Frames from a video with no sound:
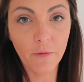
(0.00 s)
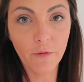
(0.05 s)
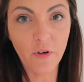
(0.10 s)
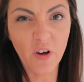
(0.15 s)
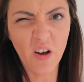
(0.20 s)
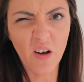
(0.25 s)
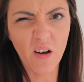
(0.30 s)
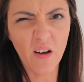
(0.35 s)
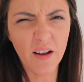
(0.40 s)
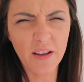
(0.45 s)

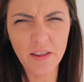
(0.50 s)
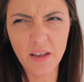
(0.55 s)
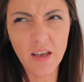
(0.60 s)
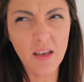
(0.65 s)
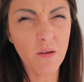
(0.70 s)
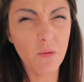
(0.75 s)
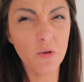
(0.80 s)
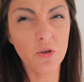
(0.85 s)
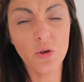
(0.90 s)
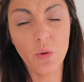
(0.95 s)
for, I
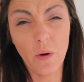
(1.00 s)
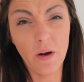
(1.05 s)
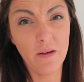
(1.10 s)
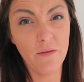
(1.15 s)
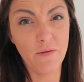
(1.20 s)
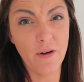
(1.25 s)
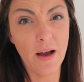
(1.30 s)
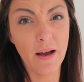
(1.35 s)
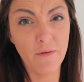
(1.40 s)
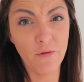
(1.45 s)
think it was
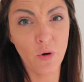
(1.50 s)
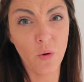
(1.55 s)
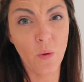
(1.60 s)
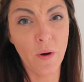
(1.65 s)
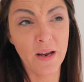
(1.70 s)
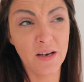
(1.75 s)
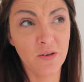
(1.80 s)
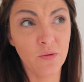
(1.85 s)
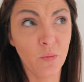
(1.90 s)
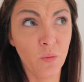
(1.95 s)
25
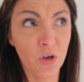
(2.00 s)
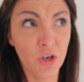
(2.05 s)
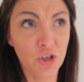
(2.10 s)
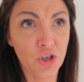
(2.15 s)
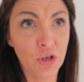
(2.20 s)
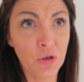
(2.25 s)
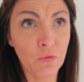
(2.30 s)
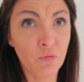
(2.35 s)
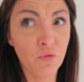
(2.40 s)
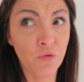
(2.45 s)
quid,
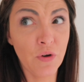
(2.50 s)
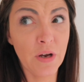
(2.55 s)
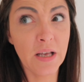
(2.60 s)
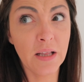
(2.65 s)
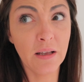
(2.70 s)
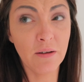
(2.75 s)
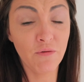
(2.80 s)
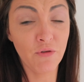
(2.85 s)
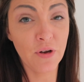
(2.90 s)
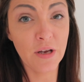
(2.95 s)
which you
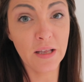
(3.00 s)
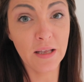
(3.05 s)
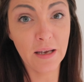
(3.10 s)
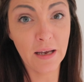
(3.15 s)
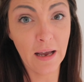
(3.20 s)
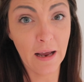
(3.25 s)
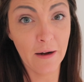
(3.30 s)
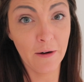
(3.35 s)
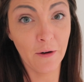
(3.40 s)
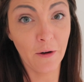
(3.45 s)
really
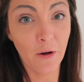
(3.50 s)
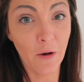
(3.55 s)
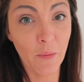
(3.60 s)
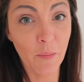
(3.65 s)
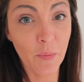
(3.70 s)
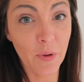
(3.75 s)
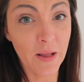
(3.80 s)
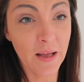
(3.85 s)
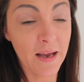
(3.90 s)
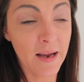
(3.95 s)
cannot
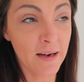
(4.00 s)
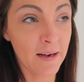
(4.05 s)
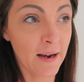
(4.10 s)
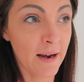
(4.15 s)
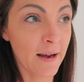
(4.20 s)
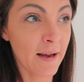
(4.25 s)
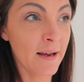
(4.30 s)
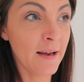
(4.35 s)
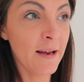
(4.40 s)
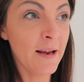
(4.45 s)
complain
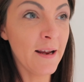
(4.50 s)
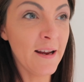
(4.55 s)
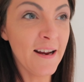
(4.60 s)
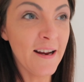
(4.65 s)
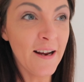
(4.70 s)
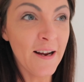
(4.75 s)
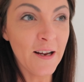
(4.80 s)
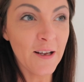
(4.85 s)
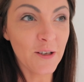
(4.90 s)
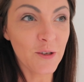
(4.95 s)
at.
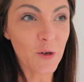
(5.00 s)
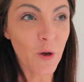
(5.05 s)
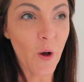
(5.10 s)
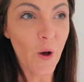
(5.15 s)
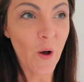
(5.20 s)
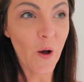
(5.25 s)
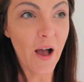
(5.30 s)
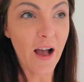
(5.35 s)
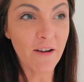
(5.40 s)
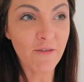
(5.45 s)

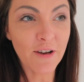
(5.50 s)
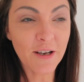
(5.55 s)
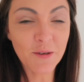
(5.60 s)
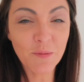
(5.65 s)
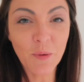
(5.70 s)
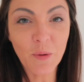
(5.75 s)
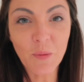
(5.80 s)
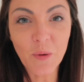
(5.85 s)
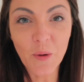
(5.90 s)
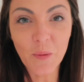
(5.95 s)
So I've
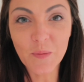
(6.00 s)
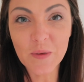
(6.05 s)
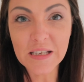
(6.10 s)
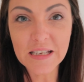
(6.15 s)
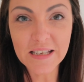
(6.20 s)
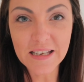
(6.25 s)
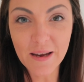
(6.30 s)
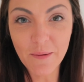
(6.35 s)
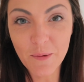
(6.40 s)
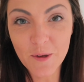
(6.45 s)
asked my mum
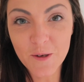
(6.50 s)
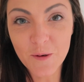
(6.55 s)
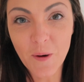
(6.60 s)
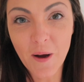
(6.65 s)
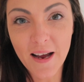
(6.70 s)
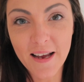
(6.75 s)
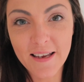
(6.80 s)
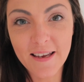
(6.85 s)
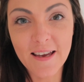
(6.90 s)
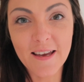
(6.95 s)
to take me to
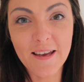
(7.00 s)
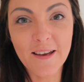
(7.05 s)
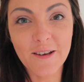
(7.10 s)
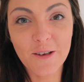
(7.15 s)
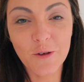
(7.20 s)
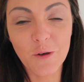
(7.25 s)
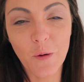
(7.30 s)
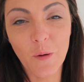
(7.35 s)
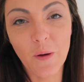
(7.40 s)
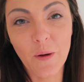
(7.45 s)
IKEA
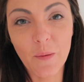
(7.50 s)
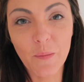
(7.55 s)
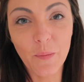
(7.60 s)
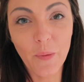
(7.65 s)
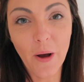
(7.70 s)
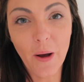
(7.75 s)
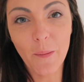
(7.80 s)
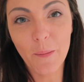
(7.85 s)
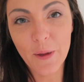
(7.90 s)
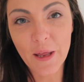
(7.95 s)
so we can
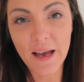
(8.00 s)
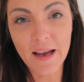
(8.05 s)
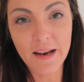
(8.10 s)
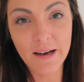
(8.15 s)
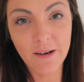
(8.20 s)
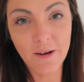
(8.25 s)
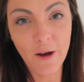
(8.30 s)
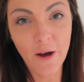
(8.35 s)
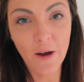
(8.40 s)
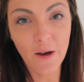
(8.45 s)
pop that
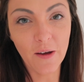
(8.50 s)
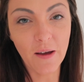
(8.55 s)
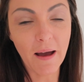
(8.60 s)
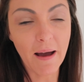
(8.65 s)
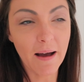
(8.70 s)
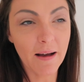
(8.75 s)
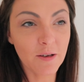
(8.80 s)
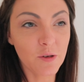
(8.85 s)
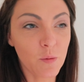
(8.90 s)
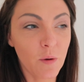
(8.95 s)
in her
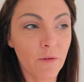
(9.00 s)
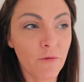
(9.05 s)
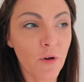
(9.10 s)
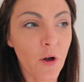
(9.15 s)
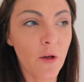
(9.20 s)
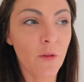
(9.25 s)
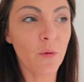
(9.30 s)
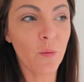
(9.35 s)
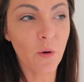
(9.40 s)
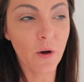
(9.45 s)
car, so I've
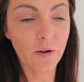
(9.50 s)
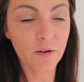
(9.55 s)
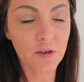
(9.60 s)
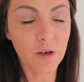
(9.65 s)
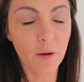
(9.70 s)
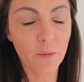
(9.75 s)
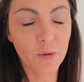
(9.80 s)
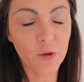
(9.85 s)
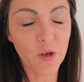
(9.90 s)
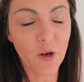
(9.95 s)
got the
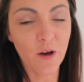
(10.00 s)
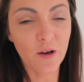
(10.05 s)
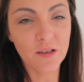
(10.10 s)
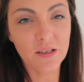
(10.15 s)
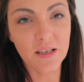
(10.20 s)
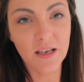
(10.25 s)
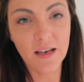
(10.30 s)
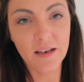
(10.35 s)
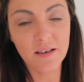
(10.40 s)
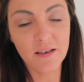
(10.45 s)
worktop
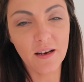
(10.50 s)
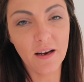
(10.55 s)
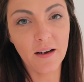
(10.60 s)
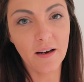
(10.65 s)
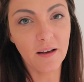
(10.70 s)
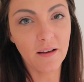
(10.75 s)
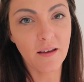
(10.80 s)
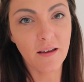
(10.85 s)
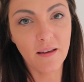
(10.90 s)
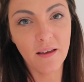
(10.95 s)
sorted and
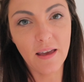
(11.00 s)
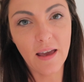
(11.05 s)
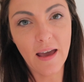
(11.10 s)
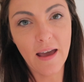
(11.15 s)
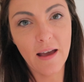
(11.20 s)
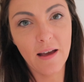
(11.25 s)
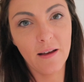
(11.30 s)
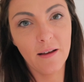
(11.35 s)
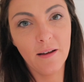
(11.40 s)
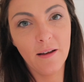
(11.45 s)
I can
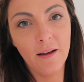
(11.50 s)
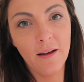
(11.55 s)
get